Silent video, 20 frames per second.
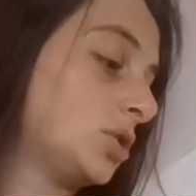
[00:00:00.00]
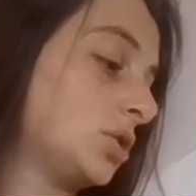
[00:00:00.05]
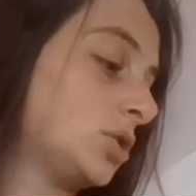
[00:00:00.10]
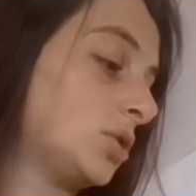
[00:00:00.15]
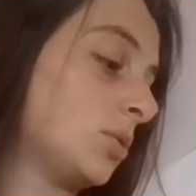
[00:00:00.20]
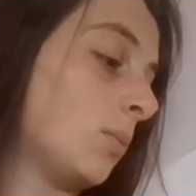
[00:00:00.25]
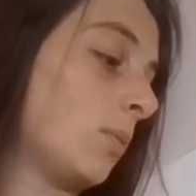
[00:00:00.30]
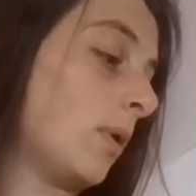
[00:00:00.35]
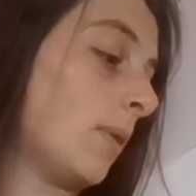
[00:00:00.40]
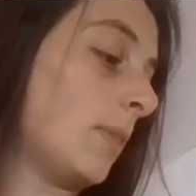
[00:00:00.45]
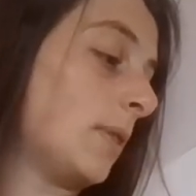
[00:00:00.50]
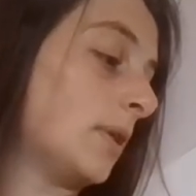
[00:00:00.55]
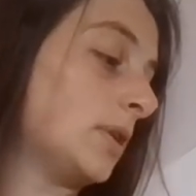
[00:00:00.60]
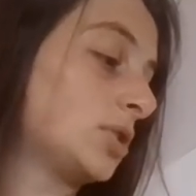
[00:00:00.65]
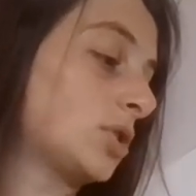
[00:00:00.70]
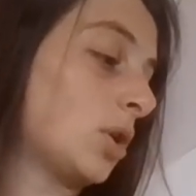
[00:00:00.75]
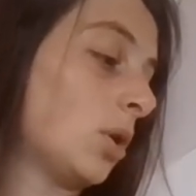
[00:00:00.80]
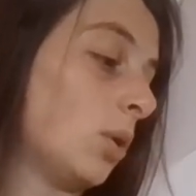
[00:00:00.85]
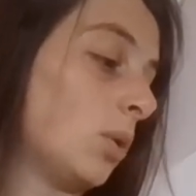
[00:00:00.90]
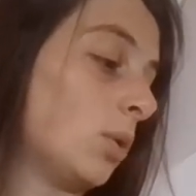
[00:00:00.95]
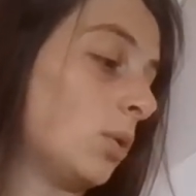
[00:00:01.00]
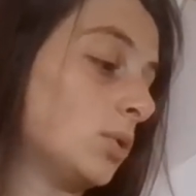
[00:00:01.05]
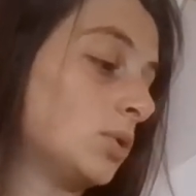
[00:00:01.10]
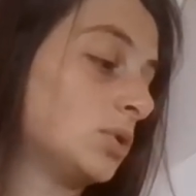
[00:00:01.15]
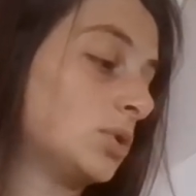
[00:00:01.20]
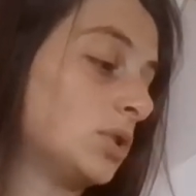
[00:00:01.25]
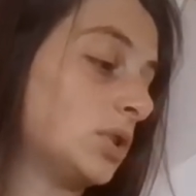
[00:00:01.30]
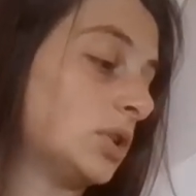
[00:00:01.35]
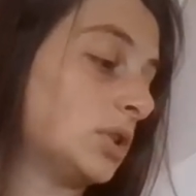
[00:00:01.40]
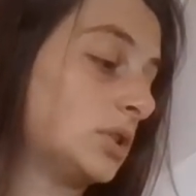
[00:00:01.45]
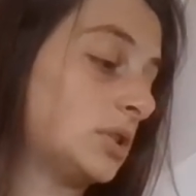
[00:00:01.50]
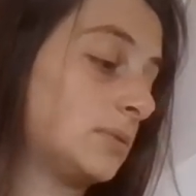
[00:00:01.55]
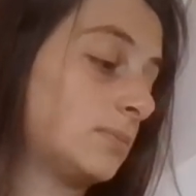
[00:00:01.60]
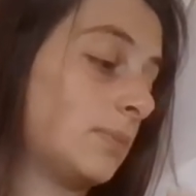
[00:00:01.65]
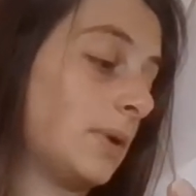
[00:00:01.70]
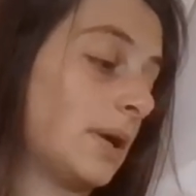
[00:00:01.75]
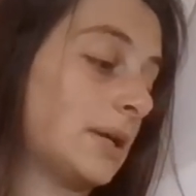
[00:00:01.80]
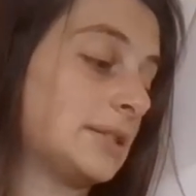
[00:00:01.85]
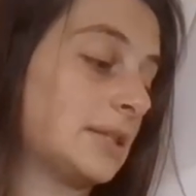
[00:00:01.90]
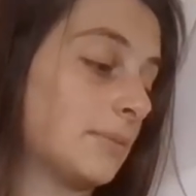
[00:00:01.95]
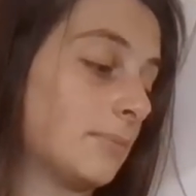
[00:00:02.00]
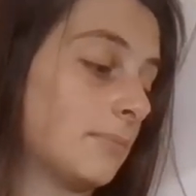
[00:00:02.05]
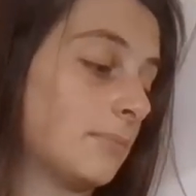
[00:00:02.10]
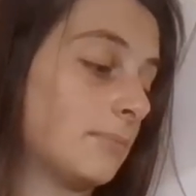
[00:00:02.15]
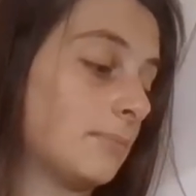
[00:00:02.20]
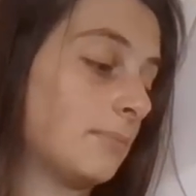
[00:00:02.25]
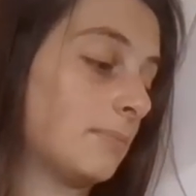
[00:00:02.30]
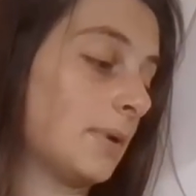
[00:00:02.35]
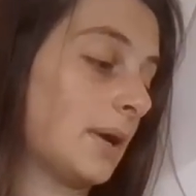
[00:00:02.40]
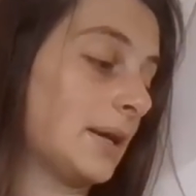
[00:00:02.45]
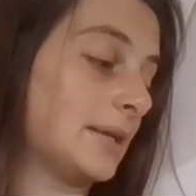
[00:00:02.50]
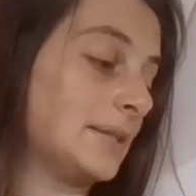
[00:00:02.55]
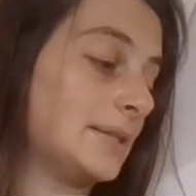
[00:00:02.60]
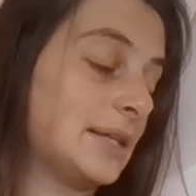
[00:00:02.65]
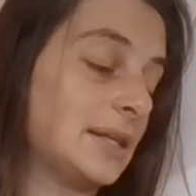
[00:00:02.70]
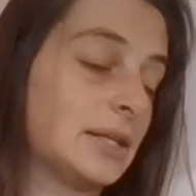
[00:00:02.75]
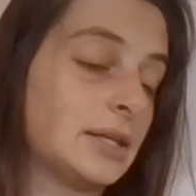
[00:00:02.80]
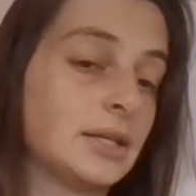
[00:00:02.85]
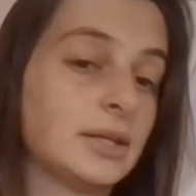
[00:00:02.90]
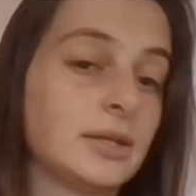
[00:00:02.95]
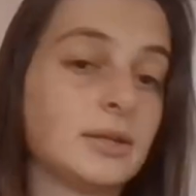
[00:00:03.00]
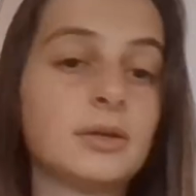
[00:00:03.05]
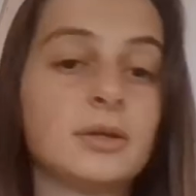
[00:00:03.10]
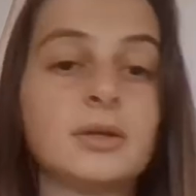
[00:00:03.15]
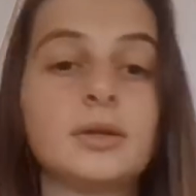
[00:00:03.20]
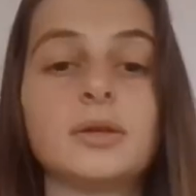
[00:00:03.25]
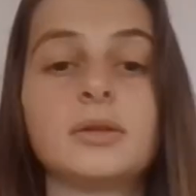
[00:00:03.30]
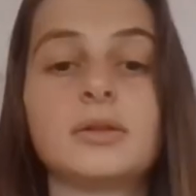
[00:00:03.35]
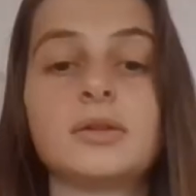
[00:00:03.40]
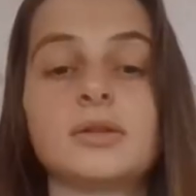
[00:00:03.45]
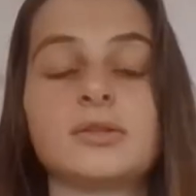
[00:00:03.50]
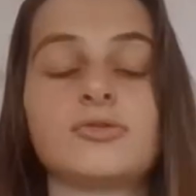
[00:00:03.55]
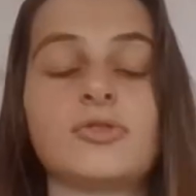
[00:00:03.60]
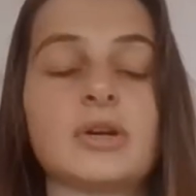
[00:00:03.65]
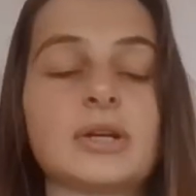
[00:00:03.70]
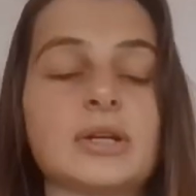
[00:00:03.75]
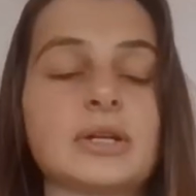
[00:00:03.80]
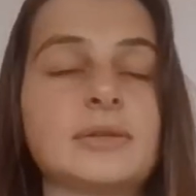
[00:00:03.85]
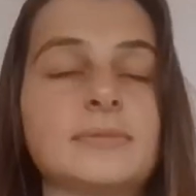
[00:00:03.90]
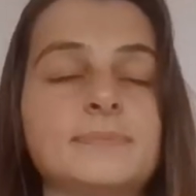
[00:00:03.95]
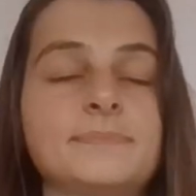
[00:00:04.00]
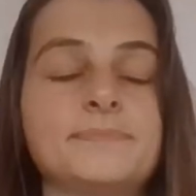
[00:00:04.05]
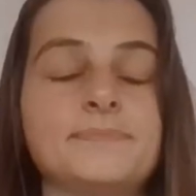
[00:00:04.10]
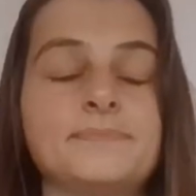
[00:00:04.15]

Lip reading: someone that's passing by Dylan, the dragon.